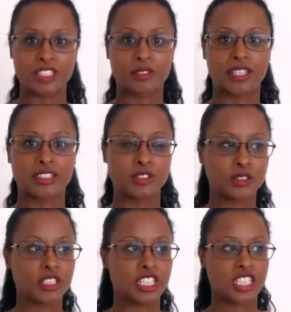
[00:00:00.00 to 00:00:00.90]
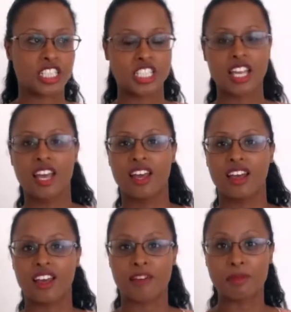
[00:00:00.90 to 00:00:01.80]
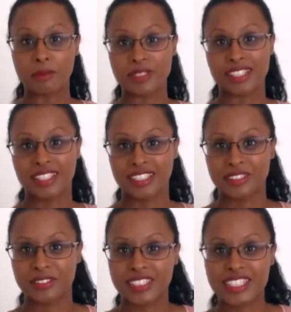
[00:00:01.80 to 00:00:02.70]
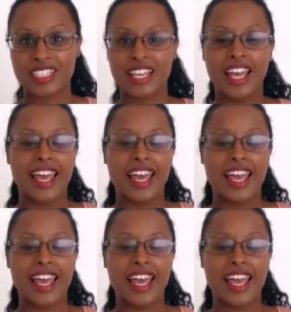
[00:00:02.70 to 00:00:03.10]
So I do teach baby sign language,